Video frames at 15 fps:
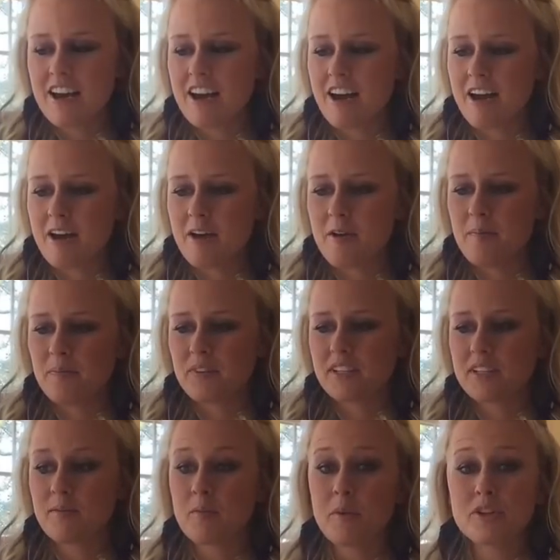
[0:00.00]

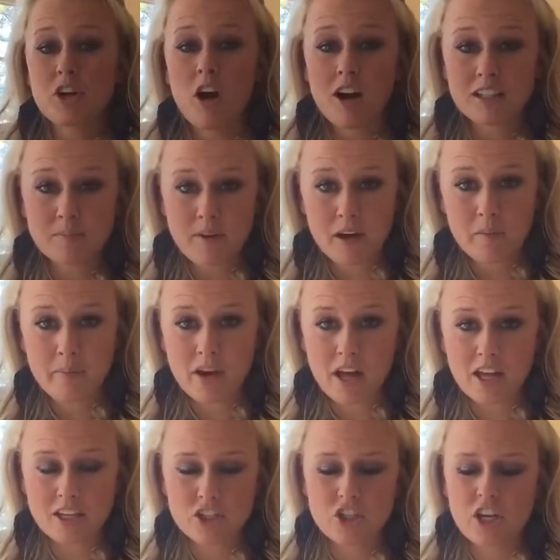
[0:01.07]
Something that we talked about a
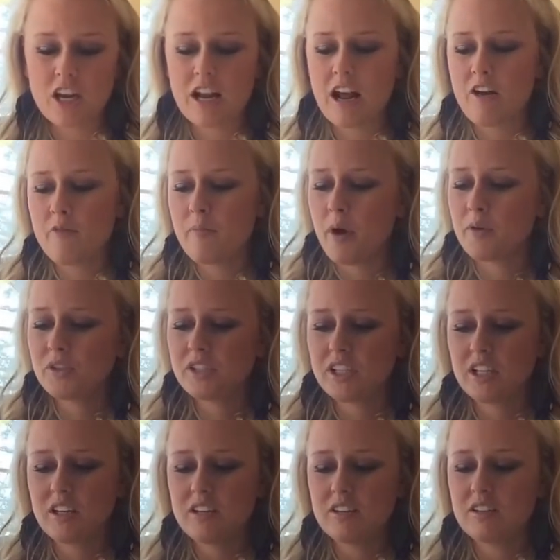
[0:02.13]
bunch, and I've
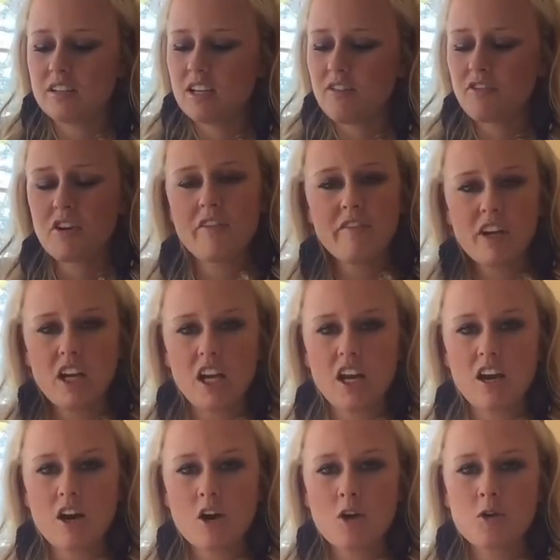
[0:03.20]
posted different
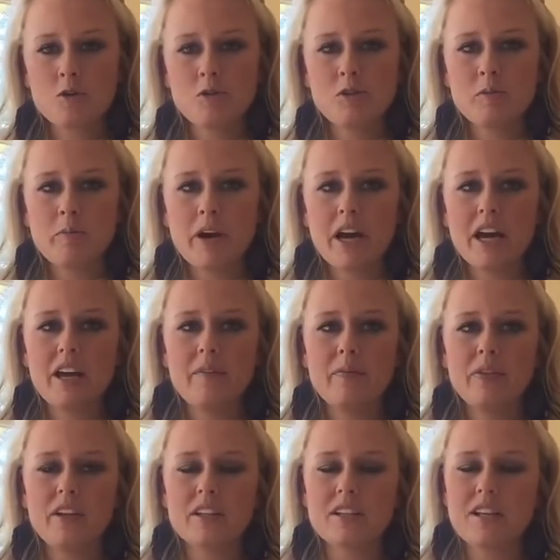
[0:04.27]
videos, but
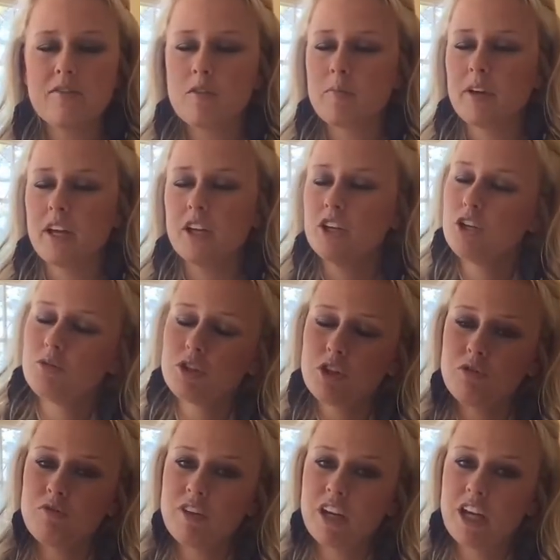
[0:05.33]
it's never been a
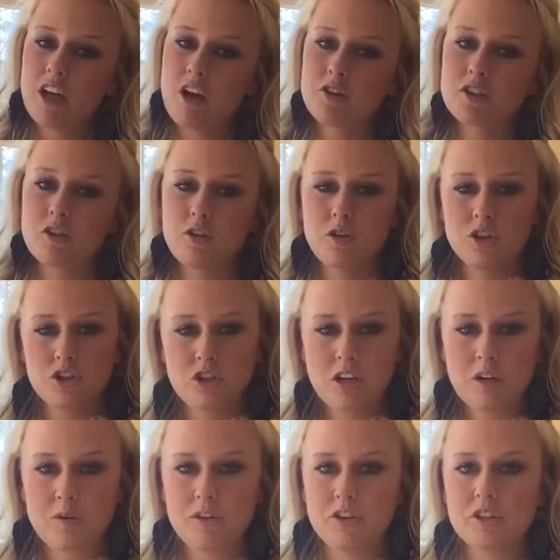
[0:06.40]
YouTube video so that you can share
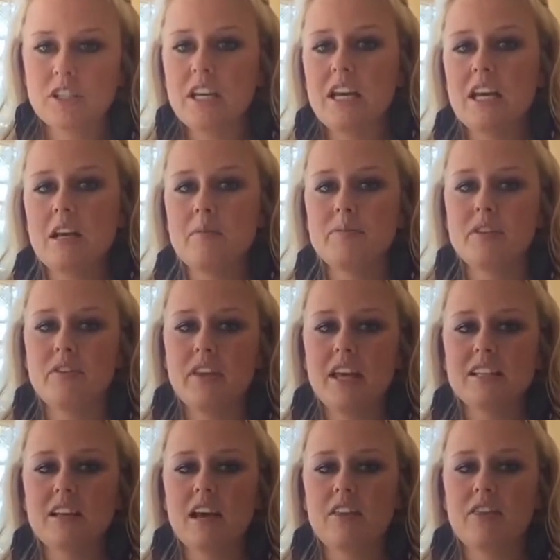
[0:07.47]
it with your teams and
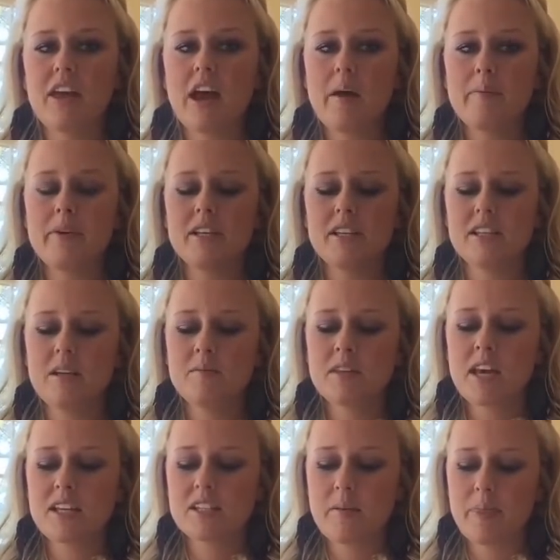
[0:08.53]
things like that. But it seems
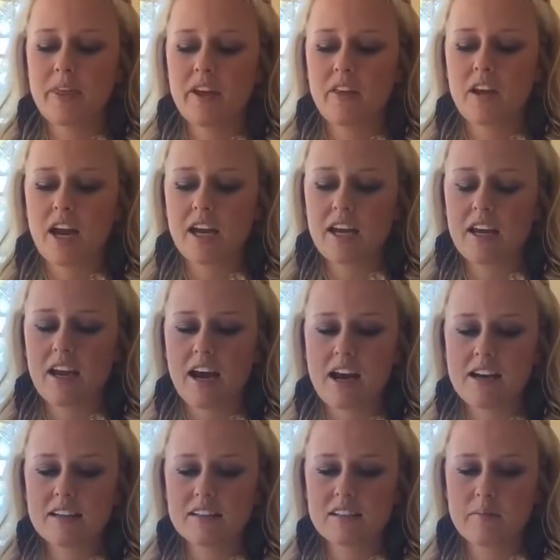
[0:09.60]
like something that I get
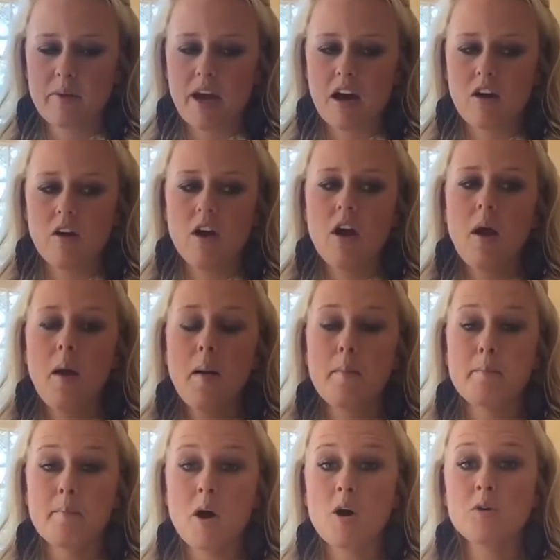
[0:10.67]
asked about
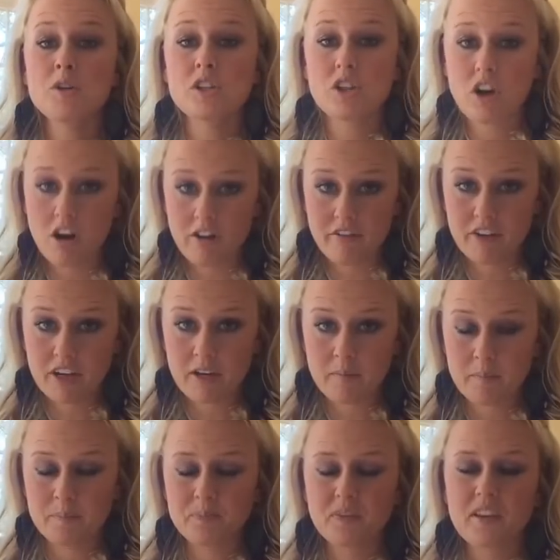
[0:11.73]
most often
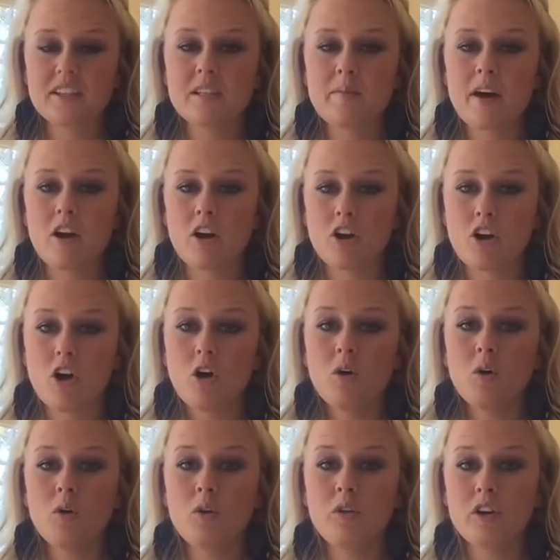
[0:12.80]
is about our
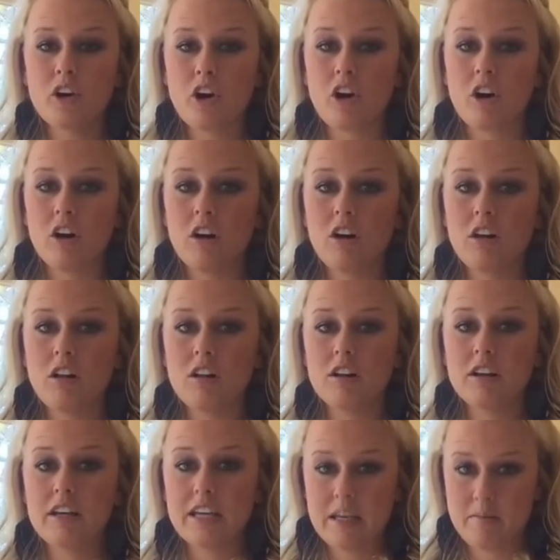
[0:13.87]
cold call
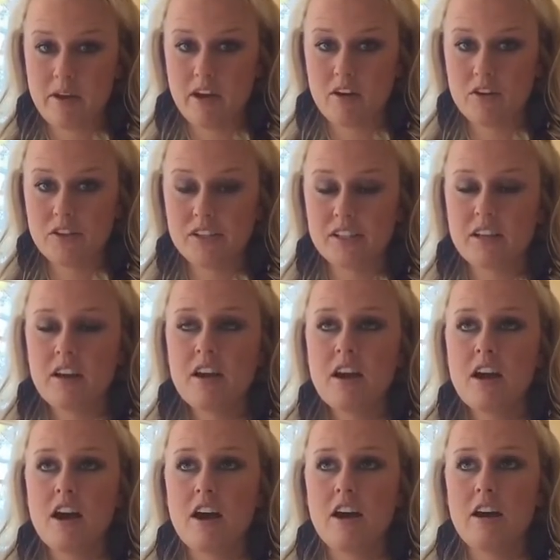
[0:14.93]
emails.
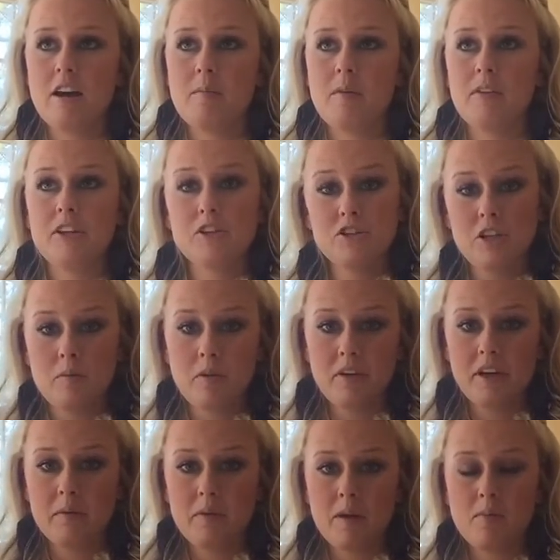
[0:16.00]
And these are typically
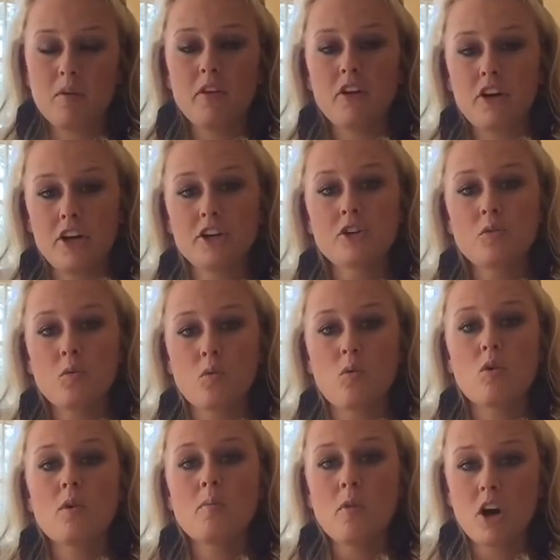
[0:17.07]
to people that are in your
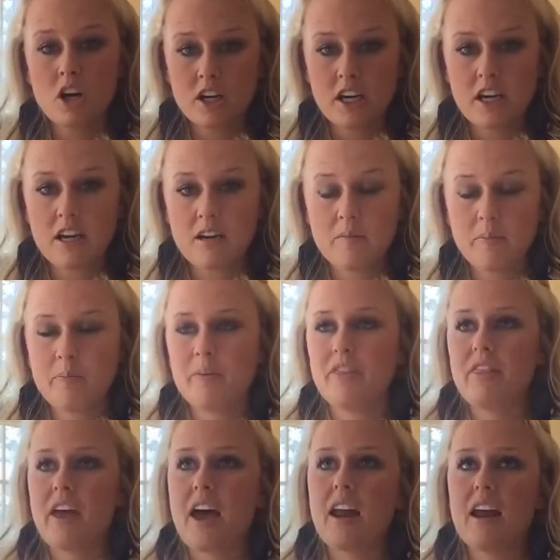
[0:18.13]
warm market, but
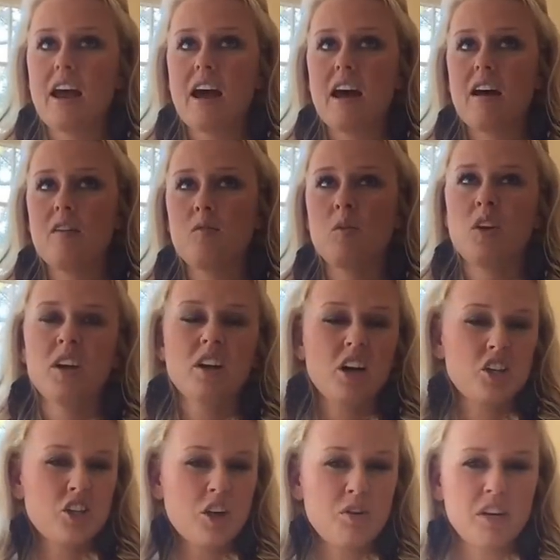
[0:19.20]
that have really not
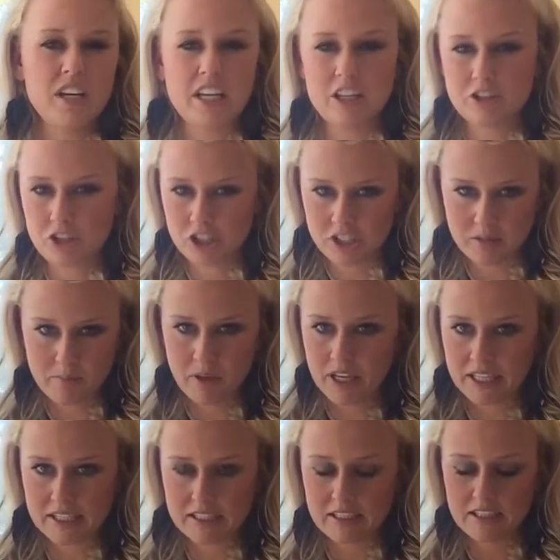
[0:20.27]
shown any interest in
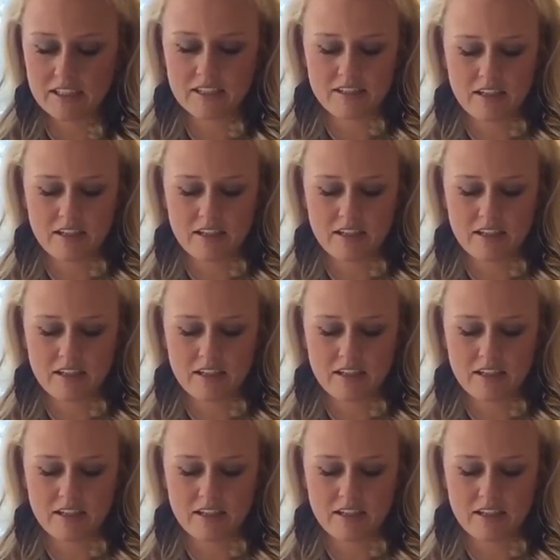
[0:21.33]
Plexus.